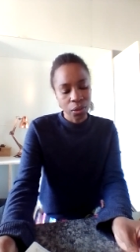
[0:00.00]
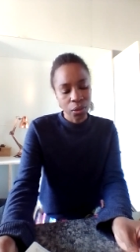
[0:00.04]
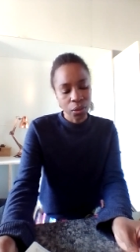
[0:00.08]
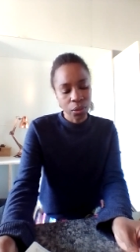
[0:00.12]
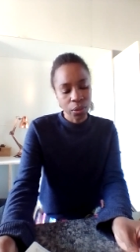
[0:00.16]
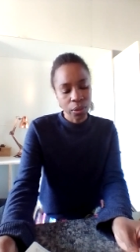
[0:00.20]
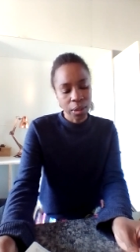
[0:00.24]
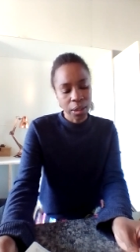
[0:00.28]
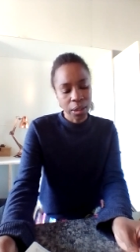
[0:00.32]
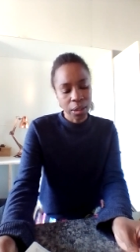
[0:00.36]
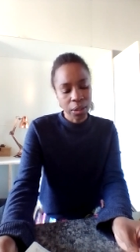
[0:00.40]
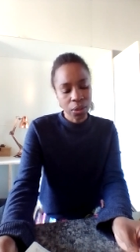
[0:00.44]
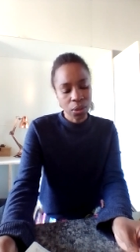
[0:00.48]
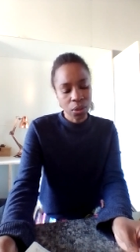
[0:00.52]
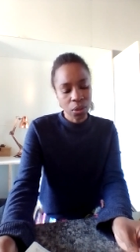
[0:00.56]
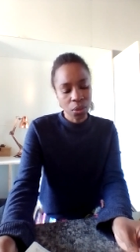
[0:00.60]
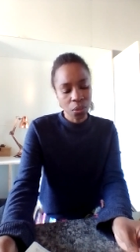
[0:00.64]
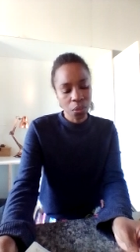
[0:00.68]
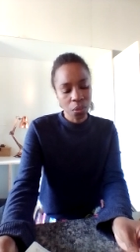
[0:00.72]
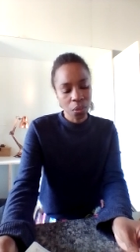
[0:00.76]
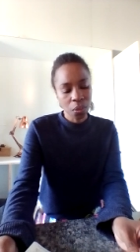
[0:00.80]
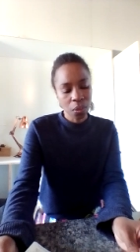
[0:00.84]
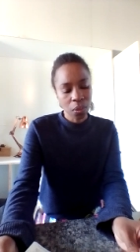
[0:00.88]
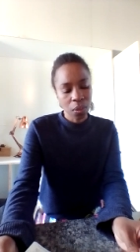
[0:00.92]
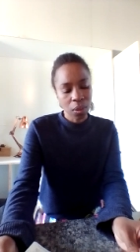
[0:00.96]
you need
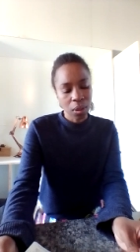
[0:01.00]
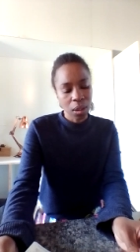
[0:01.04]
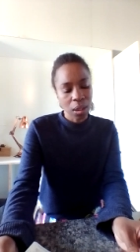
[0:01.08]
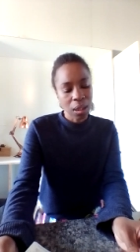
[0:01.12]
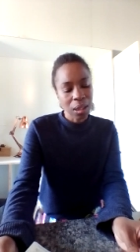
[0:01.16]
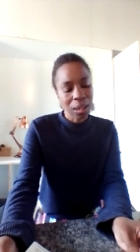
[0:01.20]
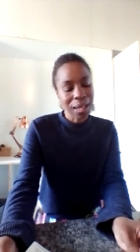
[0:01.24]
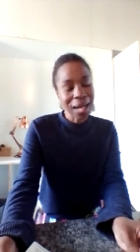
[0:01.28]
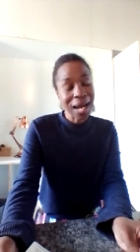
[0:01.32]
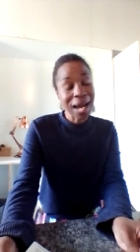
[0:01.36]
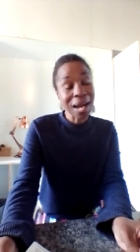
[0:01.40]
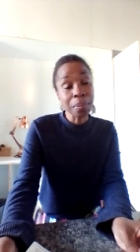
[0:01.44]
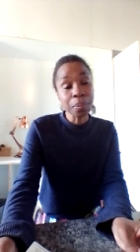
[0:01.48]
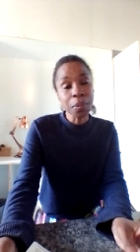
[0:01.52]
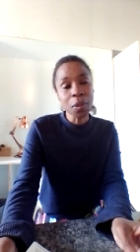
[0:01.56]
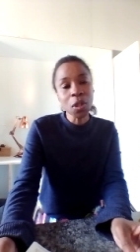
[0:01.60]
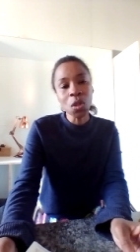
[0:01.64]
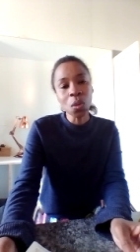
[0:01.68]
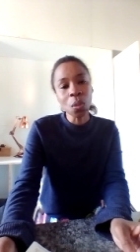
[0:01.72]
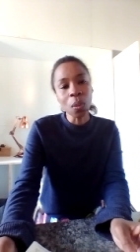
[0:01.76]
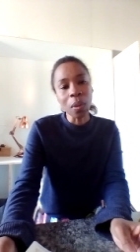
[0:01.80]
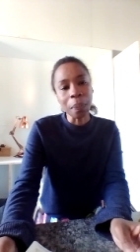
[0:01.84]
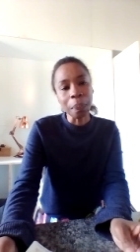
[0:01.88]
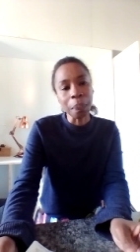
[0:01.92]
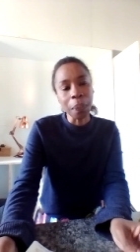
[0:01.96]
to come
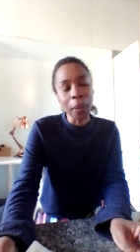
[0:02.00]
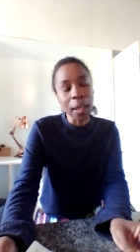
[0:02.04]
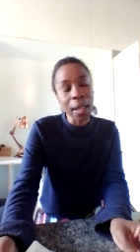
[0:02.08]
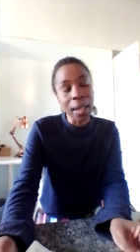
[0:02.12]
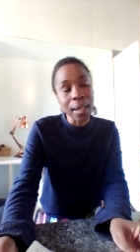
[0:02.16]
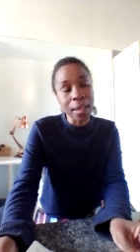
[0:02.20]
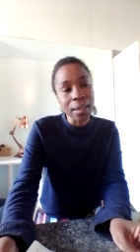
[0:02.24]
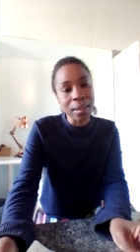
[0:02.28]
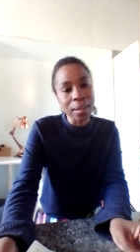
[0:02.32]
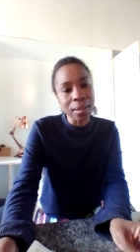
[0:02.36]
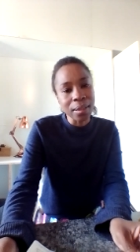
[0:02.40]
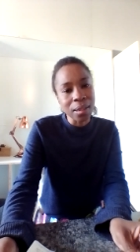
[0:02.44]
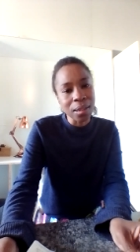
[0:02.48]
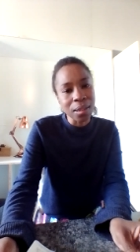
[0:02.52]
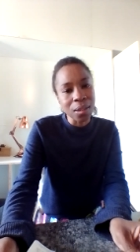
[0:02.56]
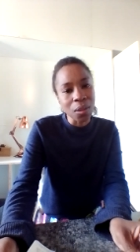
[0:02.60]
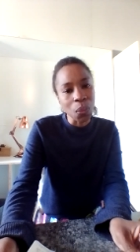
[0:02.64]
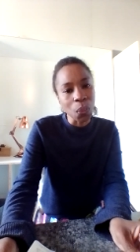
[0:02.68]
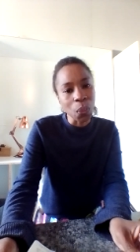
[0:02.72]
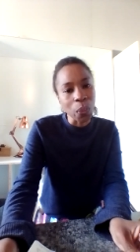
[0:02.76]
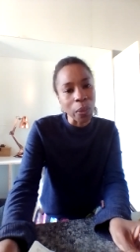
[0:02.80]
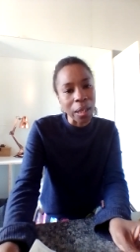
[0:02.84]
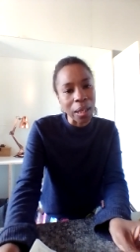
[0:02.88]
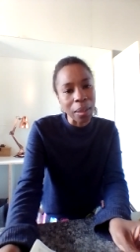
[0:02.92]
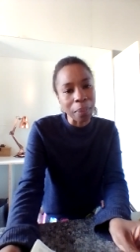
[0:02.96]
to a place
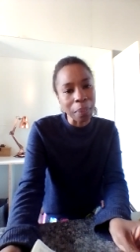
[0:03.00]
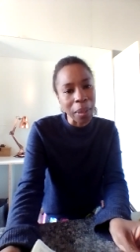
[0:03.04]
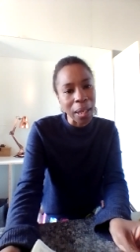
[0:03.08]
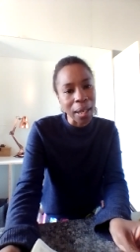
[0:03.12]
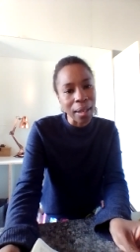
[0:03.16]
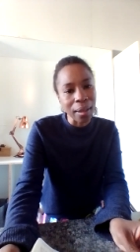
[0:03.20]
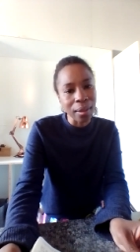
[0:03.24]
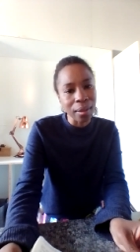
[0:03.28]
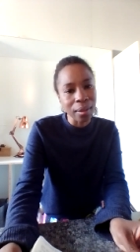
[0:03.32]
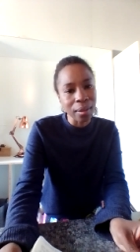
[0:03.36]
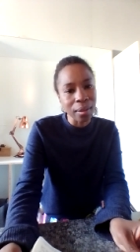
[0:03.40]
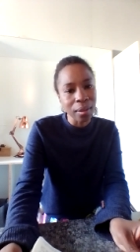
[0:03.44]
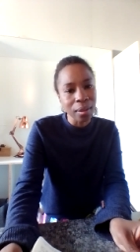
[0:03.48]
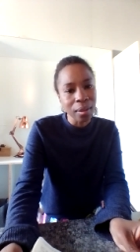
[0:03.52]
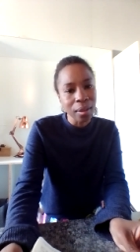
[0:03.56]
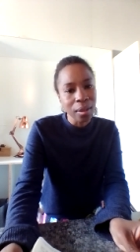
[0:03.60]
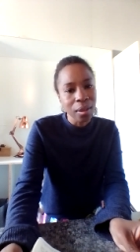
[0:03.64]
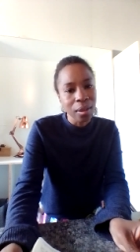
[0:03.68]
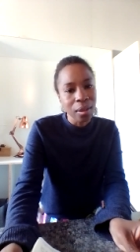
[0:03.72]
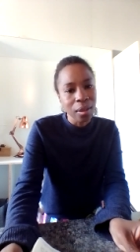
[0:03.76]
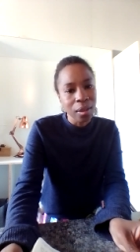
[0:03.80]
whereby